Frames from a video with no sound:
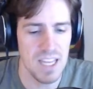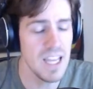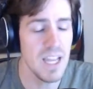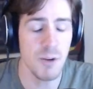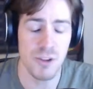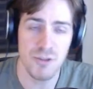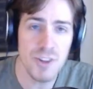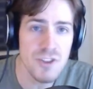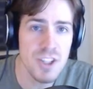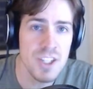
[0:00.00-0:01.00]
it was
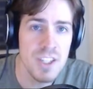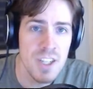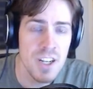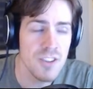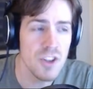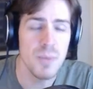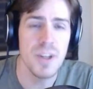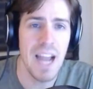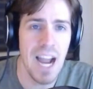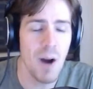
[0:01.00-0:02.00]
frustrating because it took me an
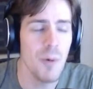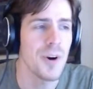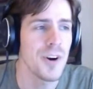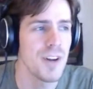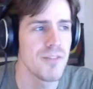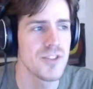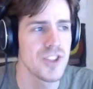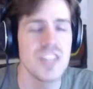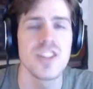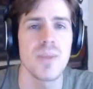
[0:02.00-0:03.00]
hour of
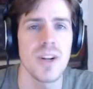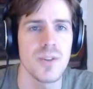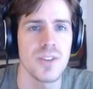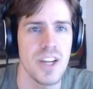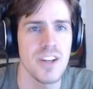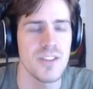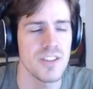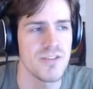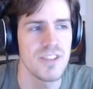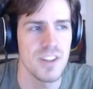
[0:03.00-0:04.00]
chasing my own tail to
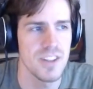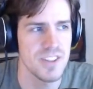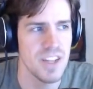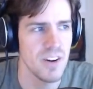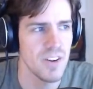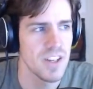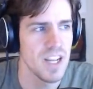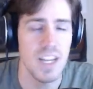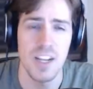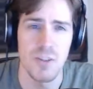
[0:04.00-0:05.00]
figure this out
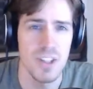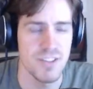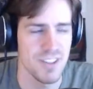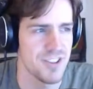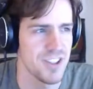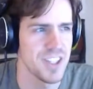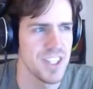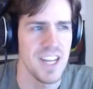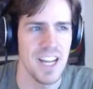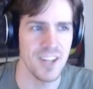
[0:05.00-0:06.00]
and getting really frustrated
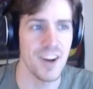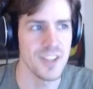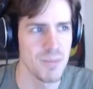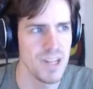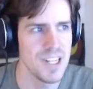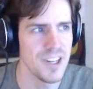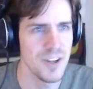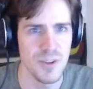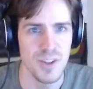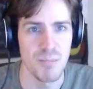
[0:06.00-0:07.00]
and contemplating,
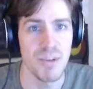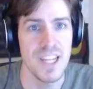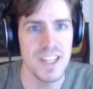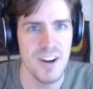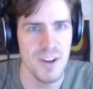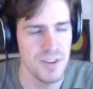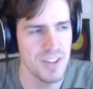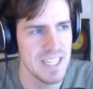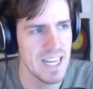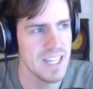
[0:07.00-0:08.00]
you know, breaking down and using a
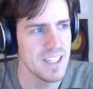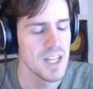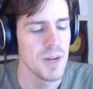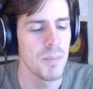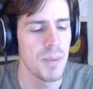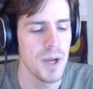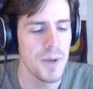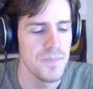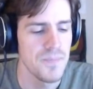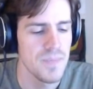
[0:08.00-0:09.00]
guide. But